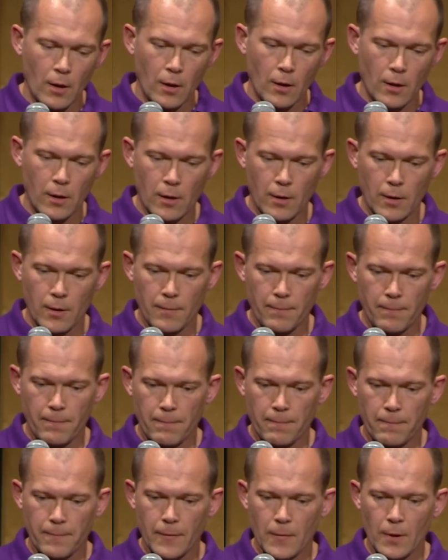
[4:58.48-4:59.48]
um,
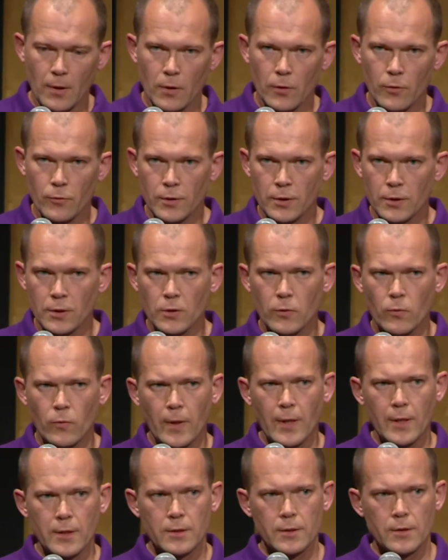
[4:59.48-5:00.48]
you need
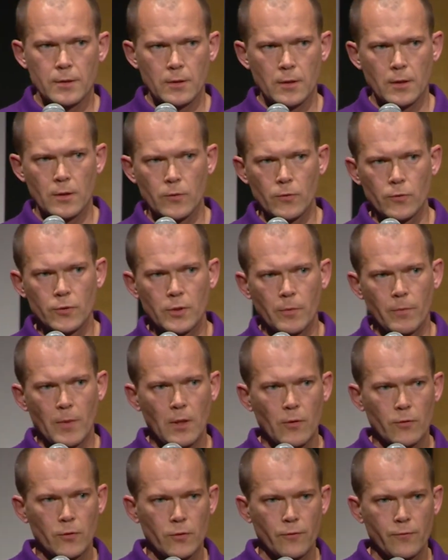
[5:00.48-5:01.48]
quite a good
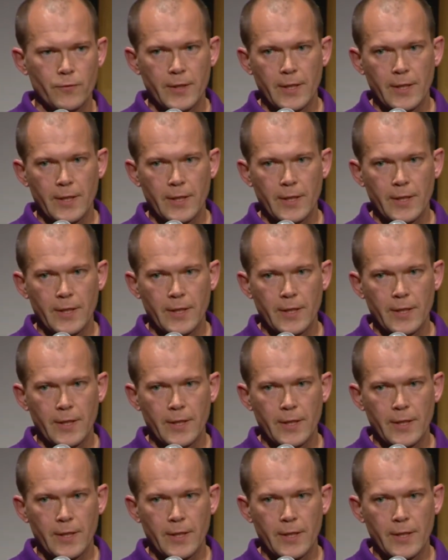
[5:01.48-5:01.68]
amount of